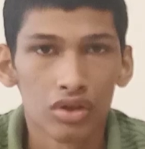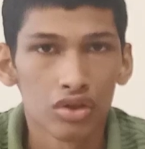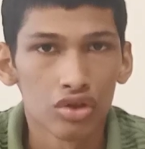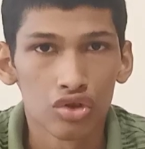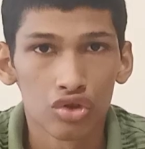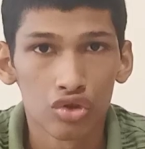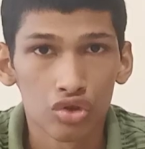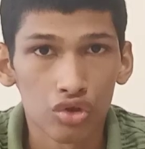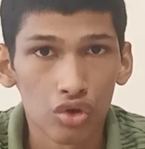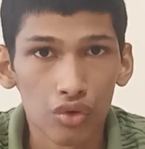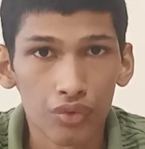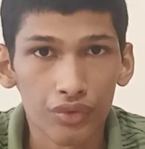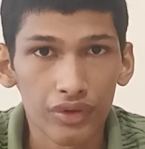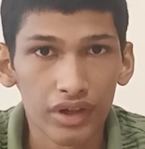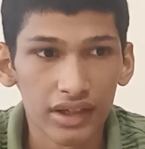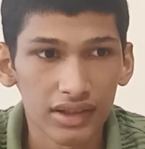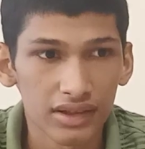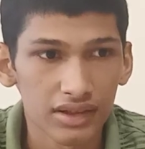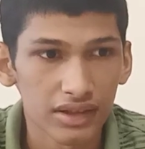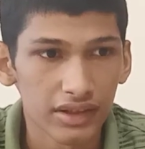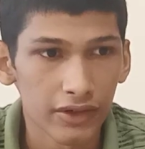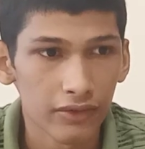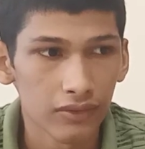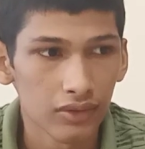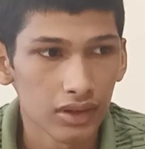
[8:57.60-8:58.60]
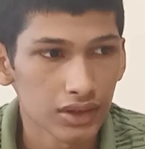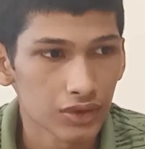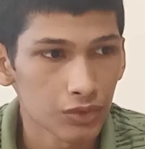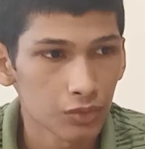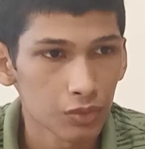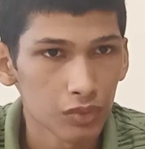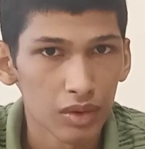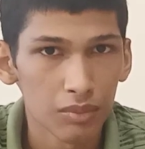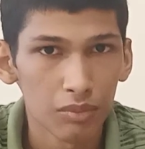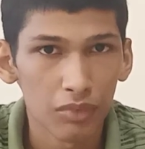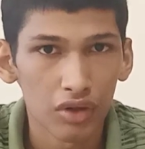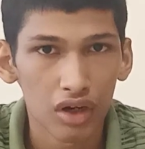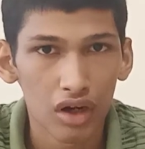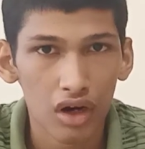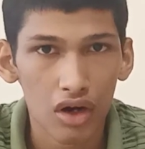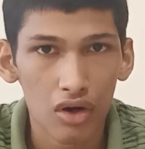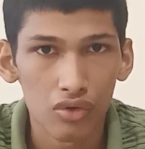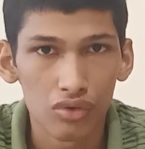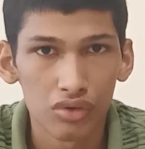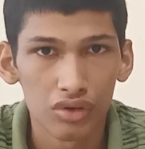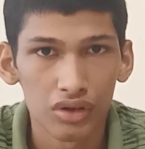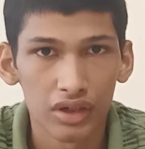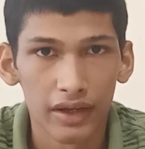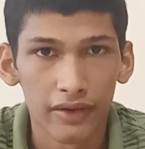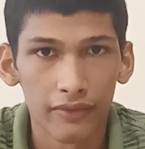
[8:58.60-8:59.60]
So yes, they will swim
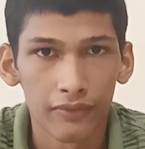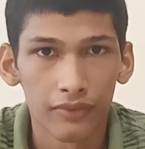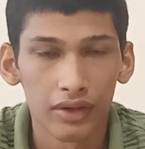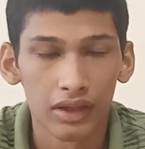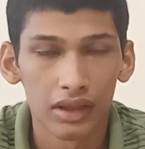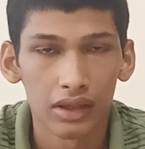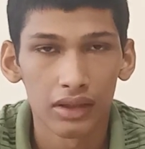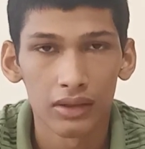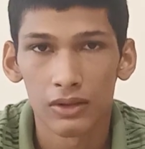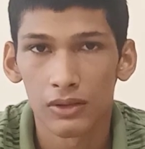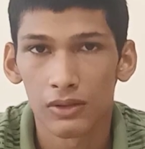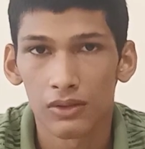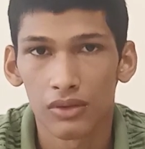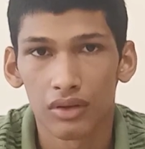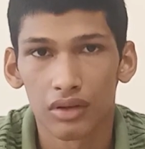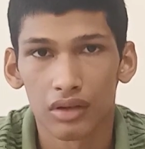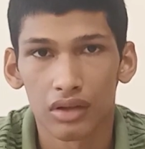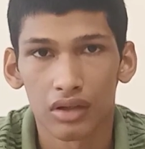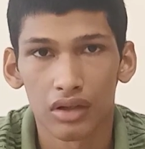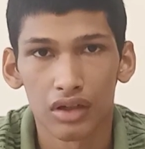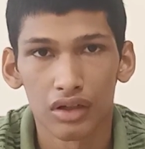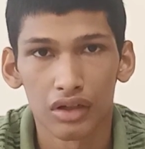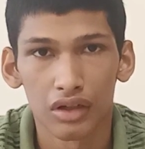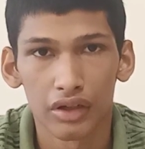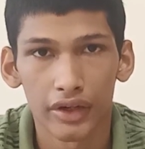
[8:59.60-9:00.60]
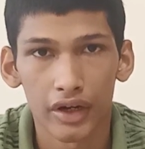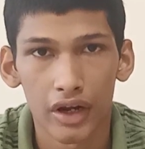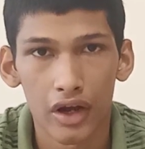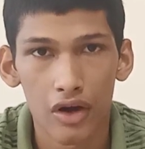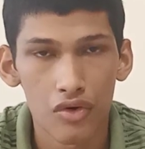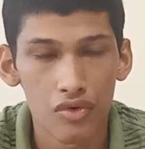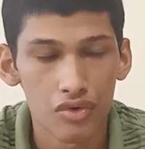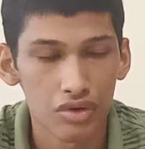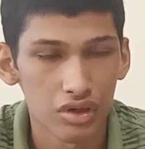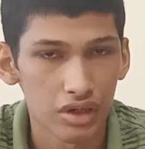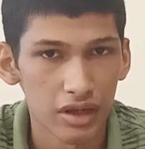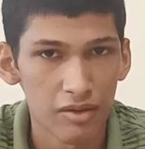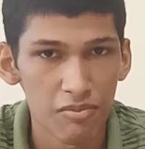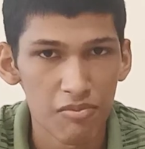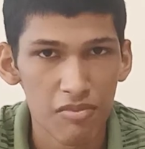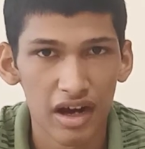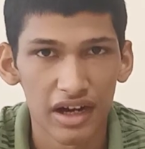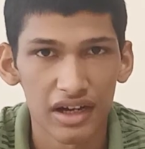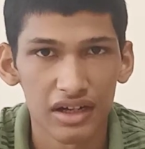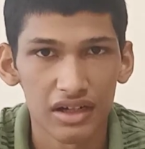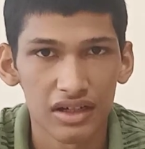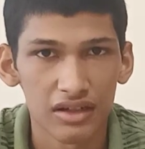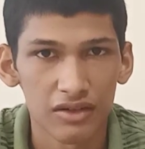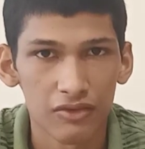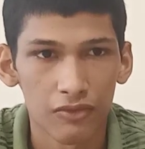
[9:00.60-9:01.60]
around, they will run around, they
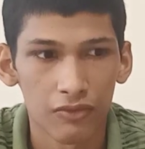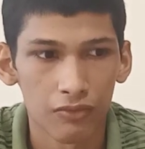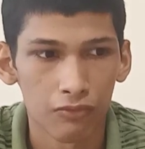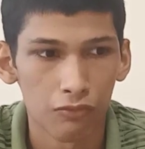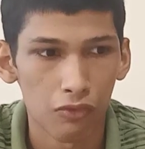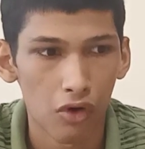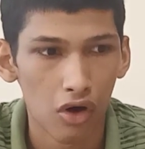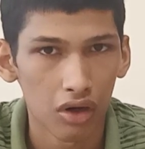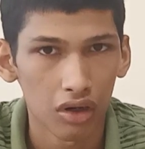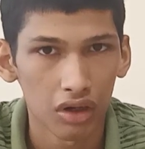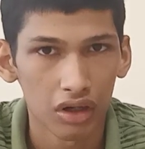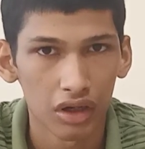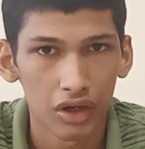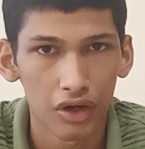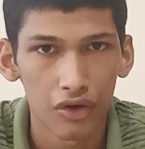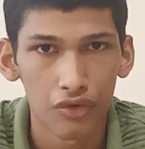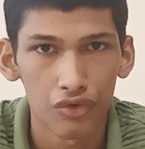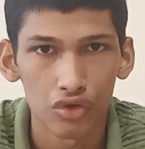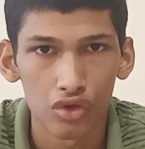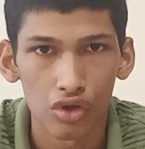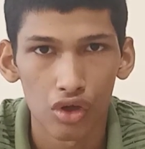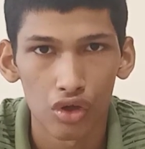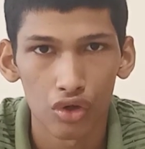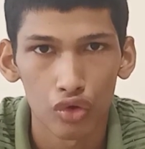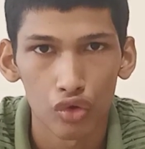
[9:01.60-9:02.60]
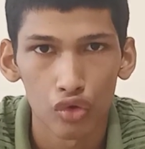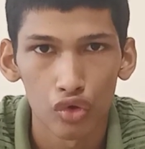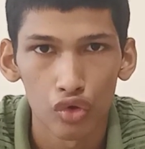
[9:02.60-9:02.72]
might walk around your